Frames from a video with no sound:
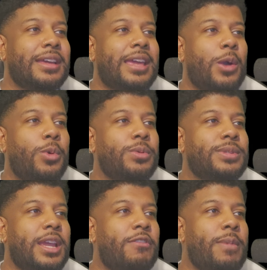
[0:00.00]
Cat Williams
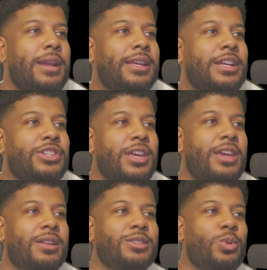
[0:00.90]
said, everybody catching
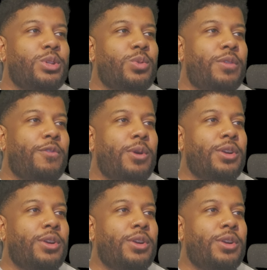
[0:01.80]
hell in 2024.